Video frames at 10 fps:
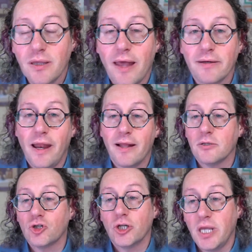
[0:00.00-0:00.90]
that
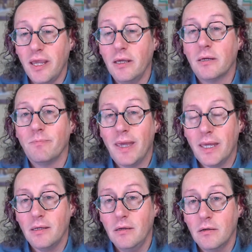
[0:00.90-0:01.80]
analogy take
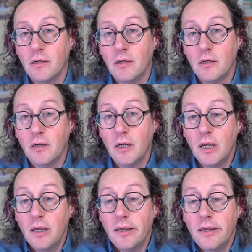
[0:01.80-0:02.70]
me
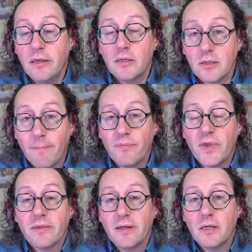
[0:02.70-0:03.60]
is
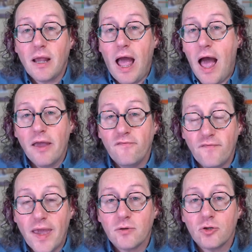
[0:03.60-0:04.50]
something that I
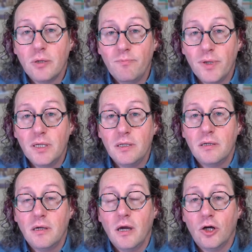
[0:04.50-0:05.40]
found to
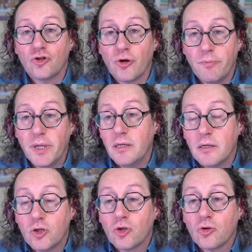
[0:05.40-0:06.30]
be a
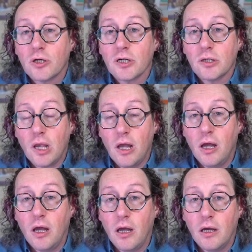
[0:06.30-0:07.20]
repeated source
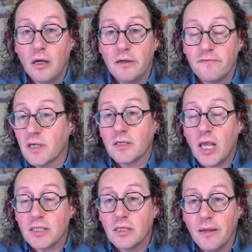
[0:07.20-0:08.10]
of
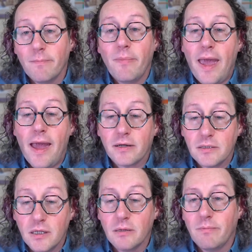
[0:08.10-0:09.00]
success and impact
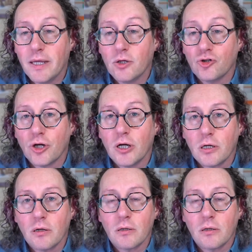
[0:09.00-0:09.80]
in my career.